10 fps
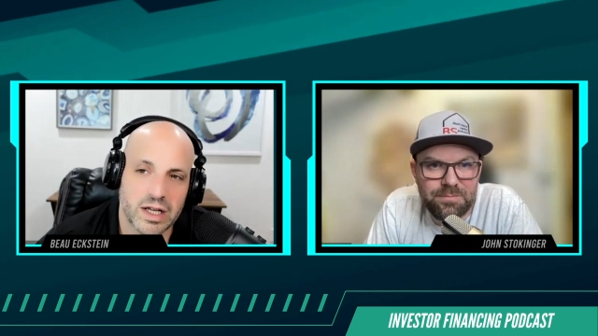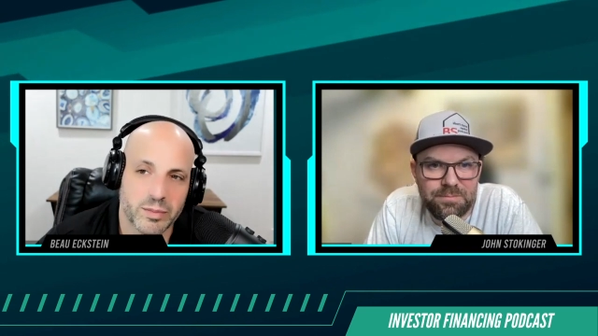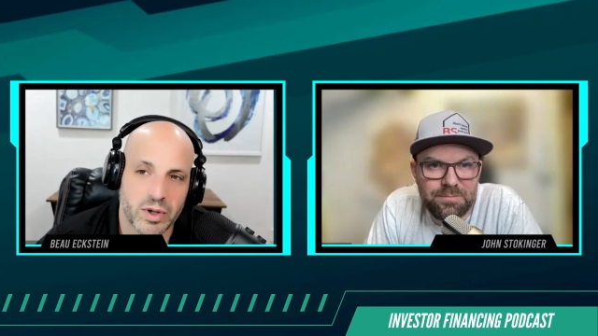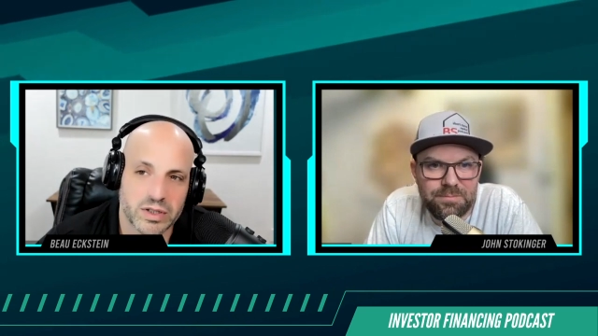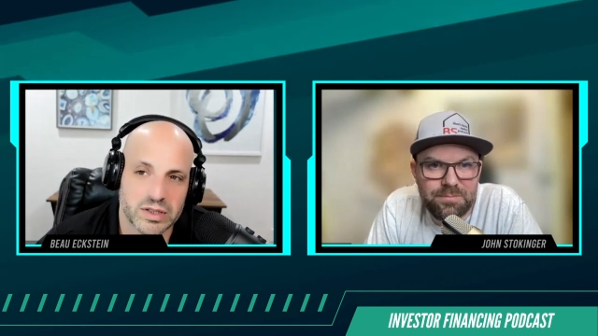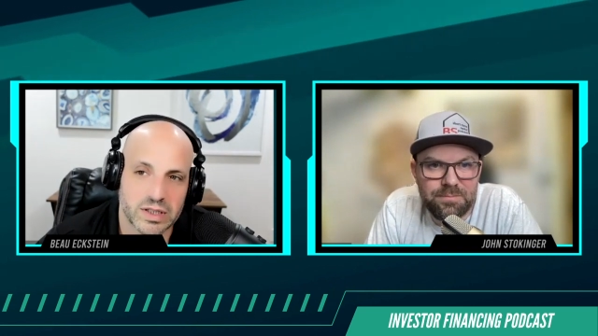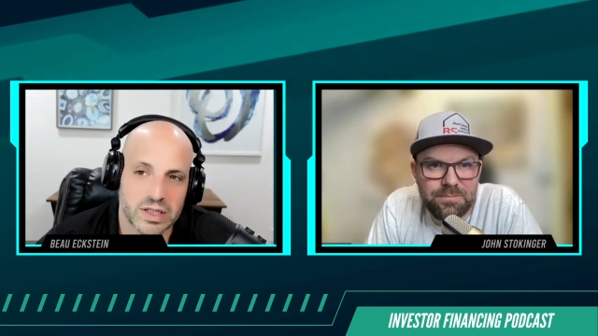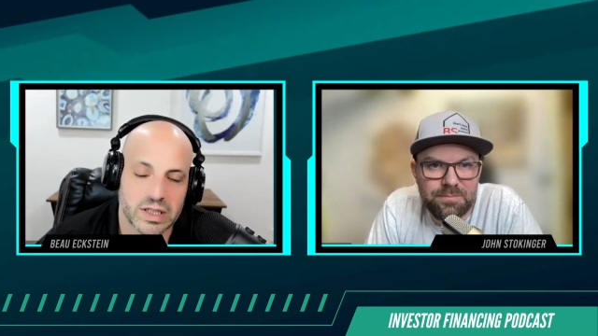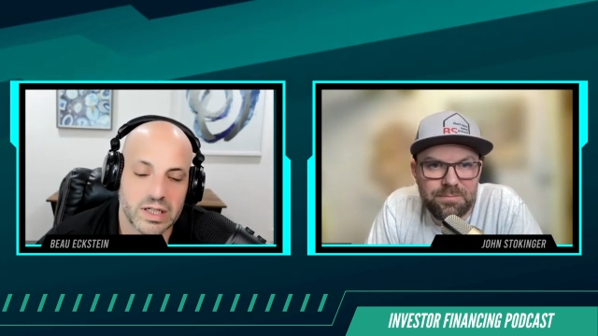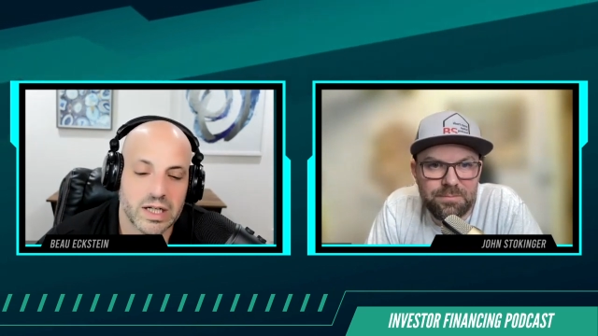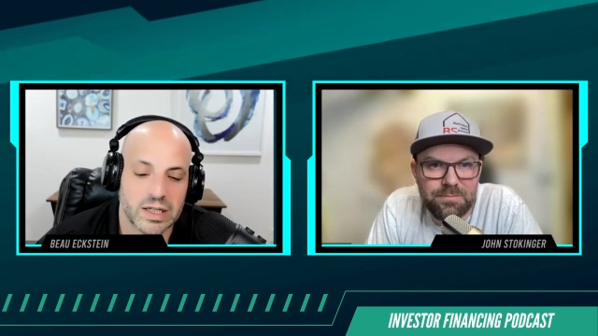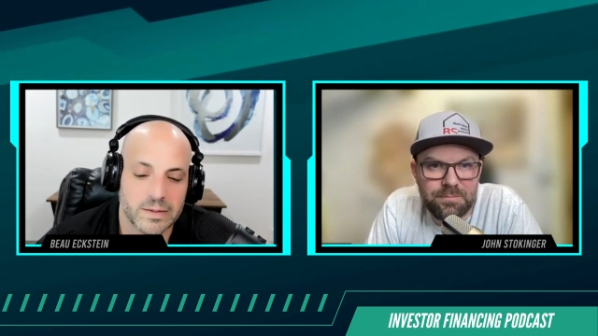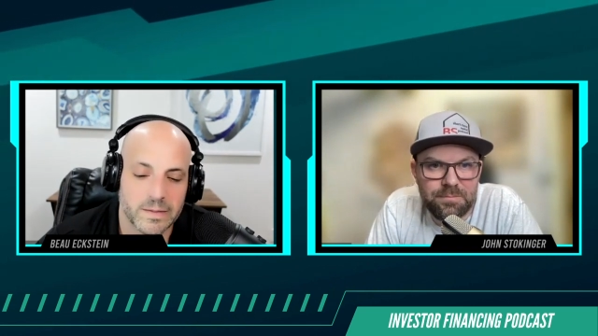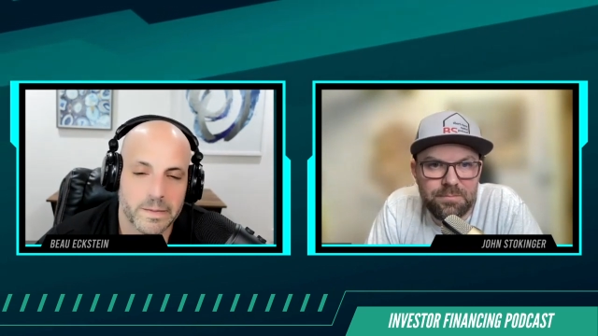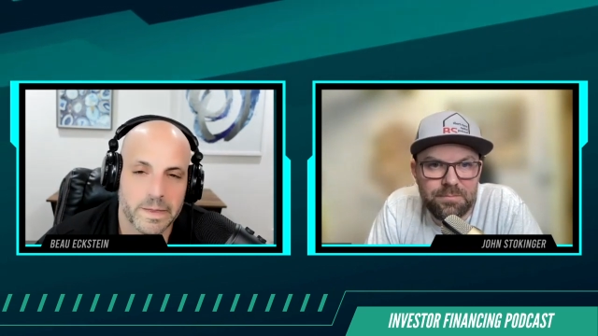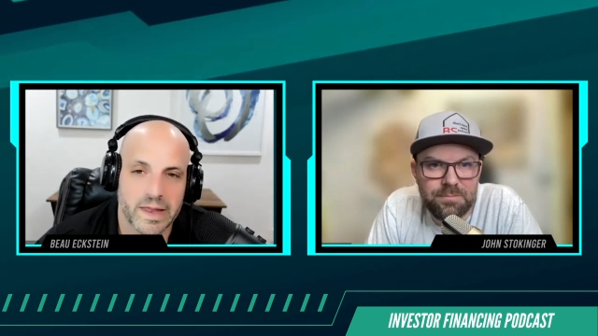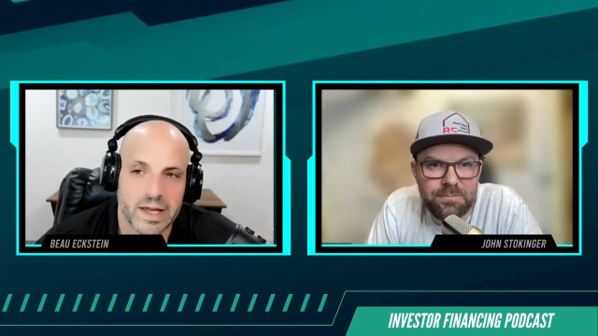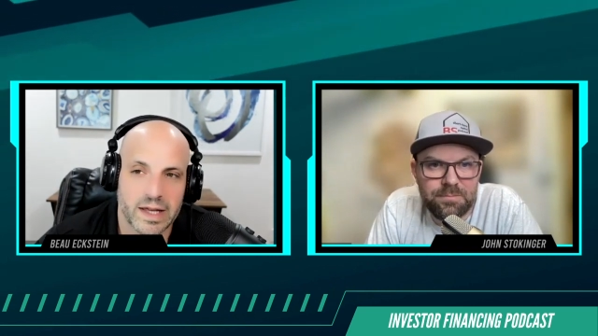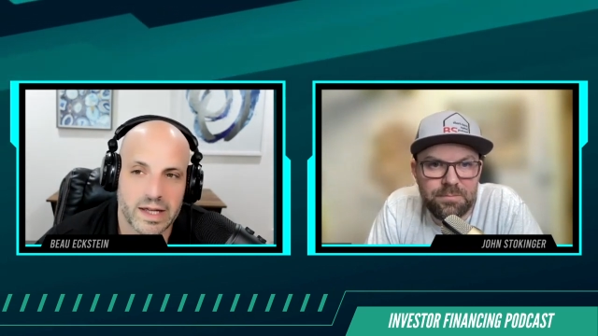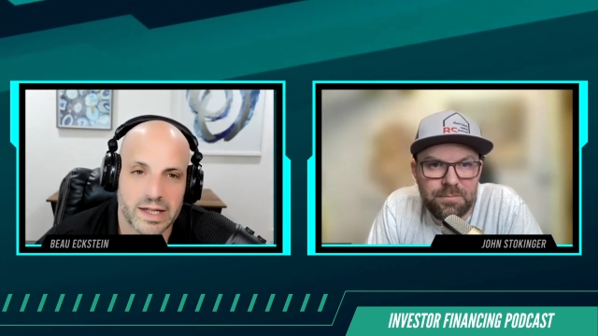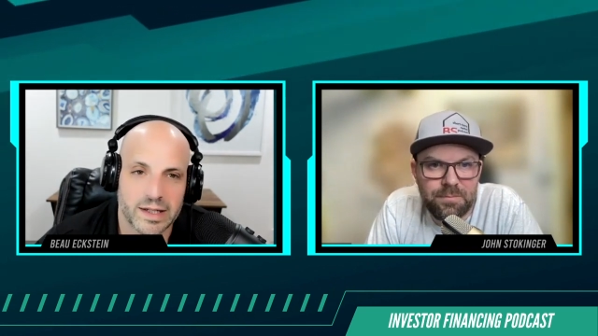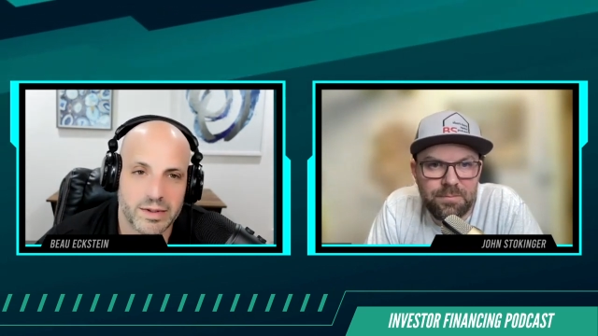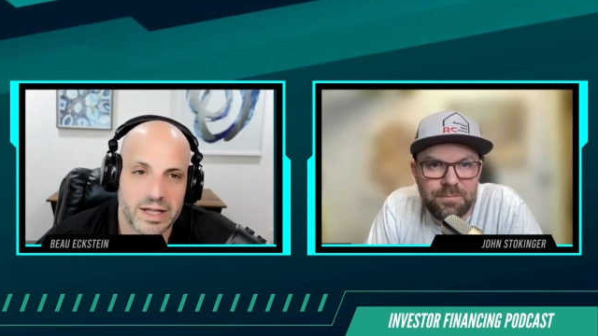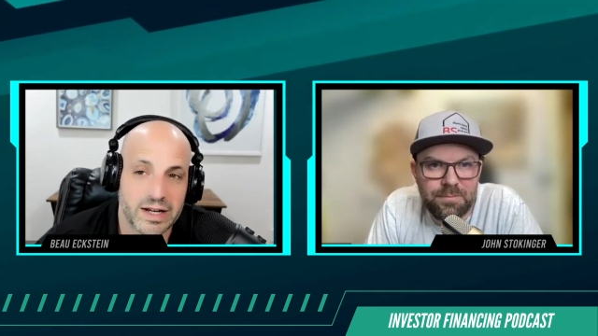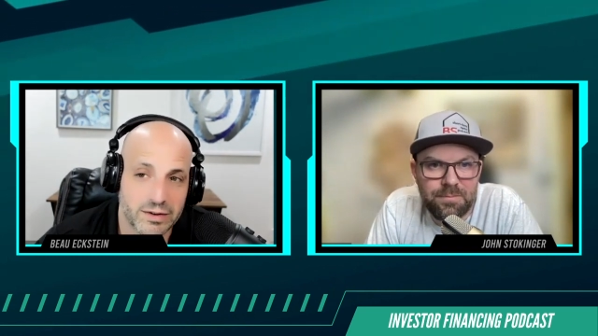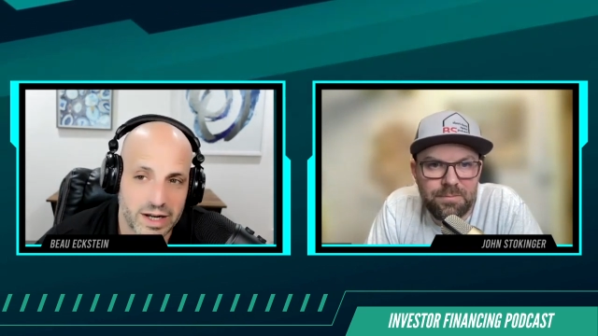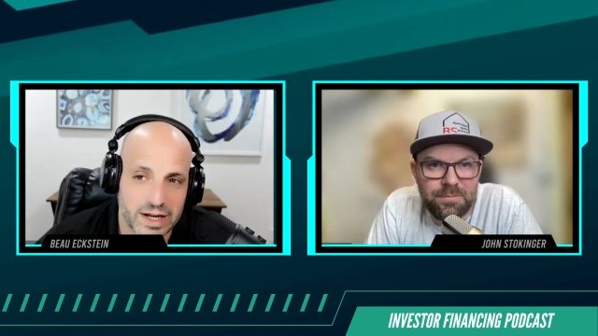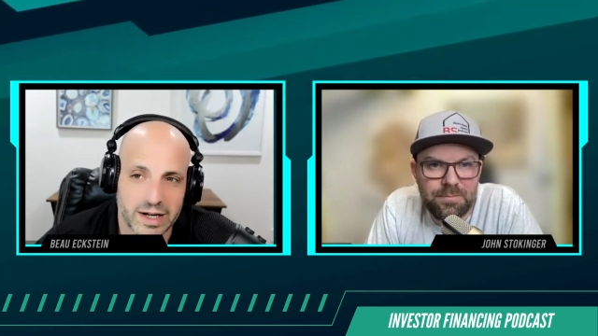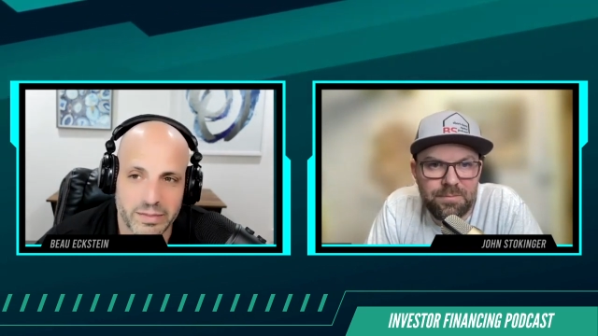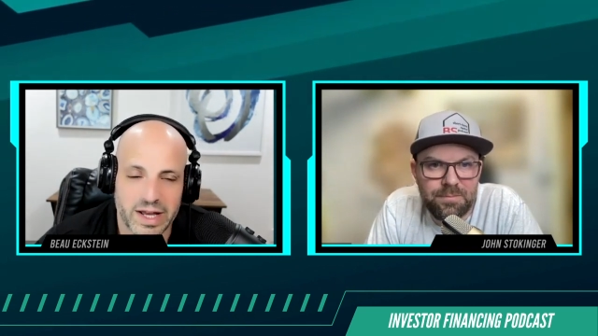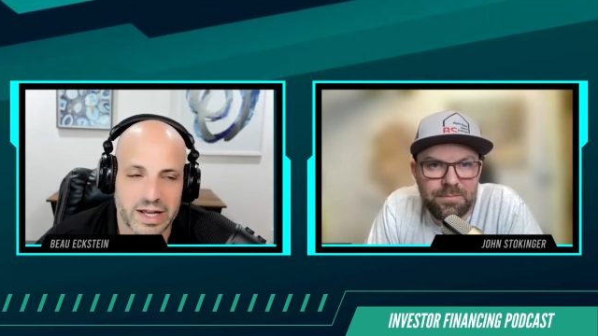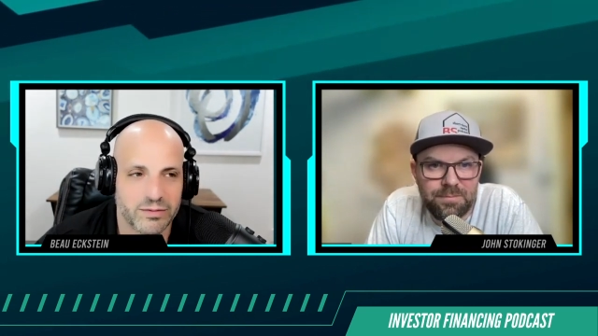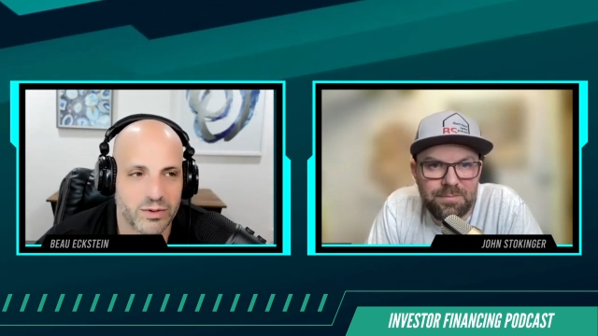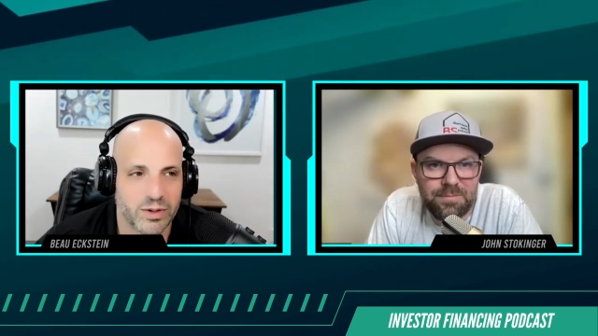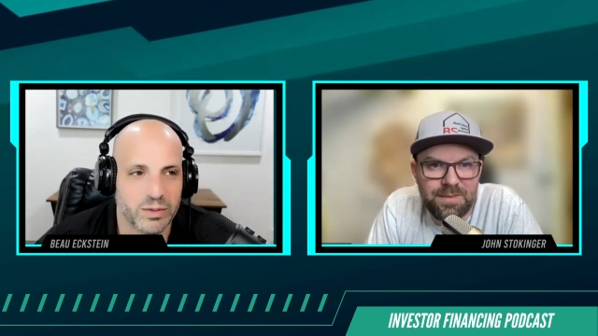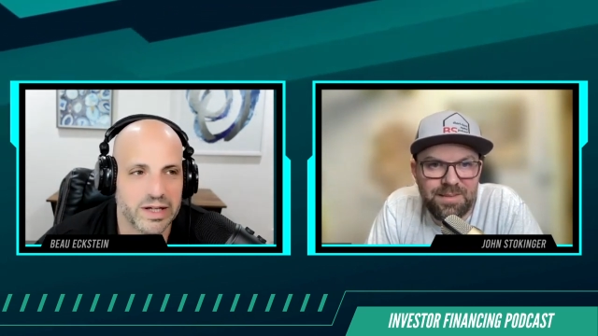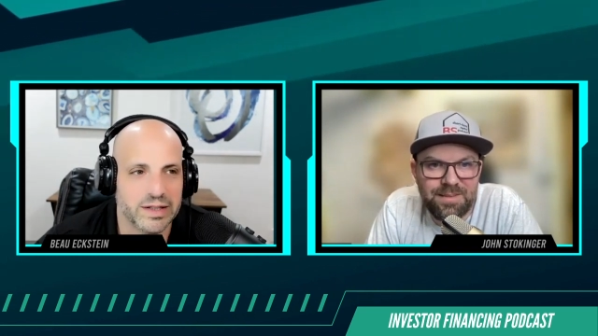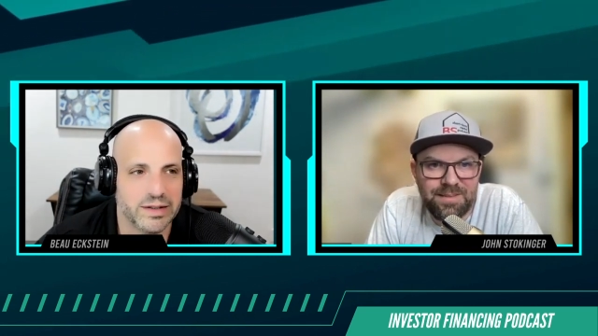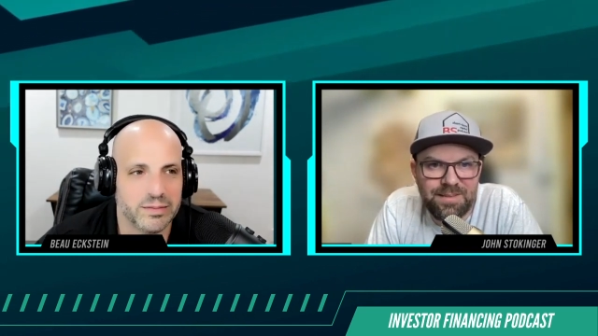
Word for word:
Speaker 1: other parts of Indiana. Um, I never ended up buying in Fort Wayne,